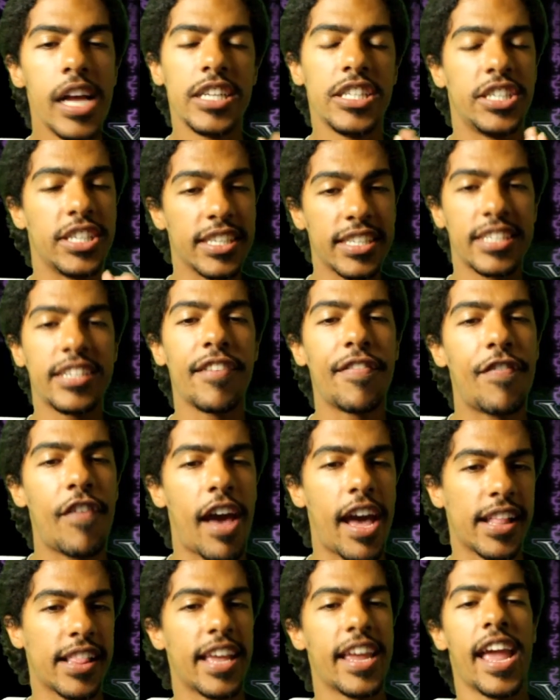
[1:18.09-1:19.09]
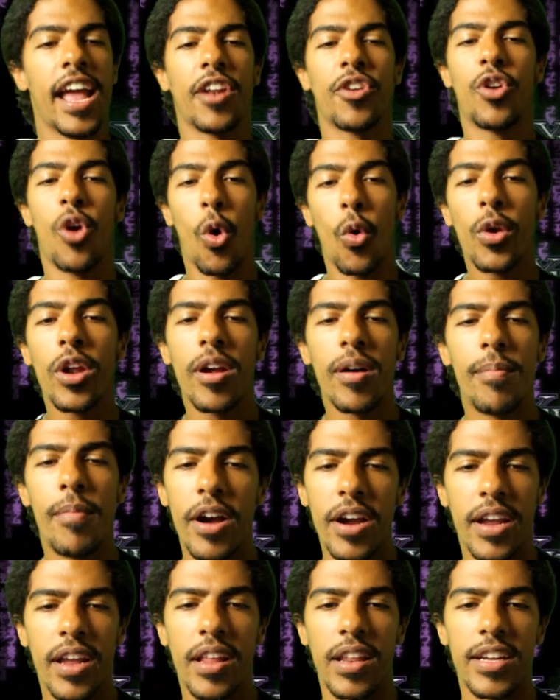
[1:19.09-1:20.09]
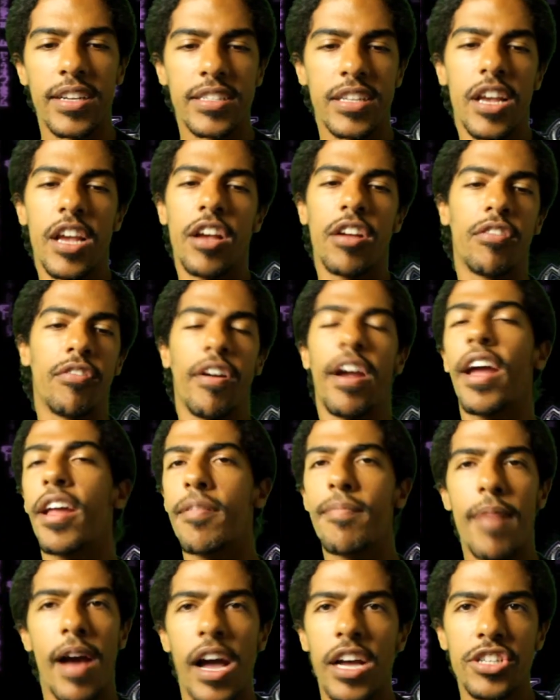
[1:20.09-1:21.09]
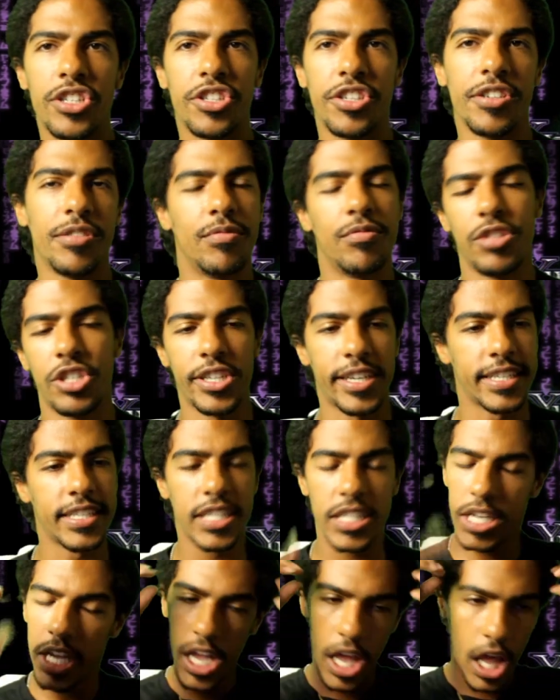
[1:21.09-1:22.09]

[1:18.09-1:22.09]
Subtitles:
Just the fact that he had Golden Homunculus, Grand Maju, just